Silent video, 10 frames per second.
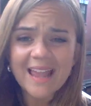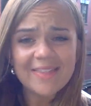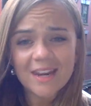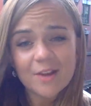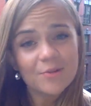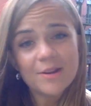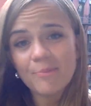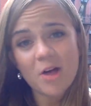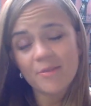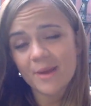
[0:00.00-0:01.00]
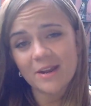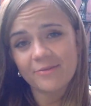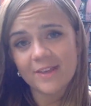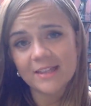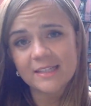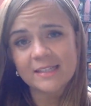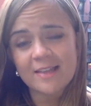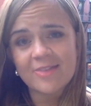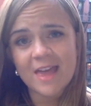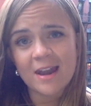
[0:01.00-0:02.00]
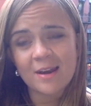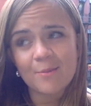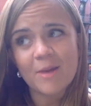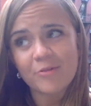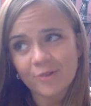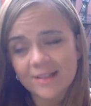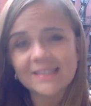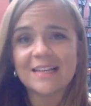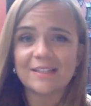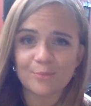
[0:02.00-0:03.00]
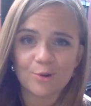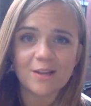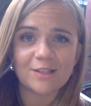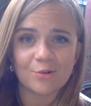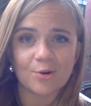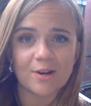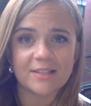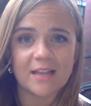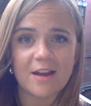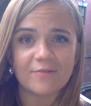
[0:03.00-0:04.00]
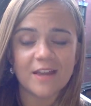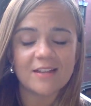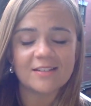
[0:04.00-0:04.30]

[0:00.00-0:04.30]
And then I reap all the benefits, and then my friends get some great stories out of it.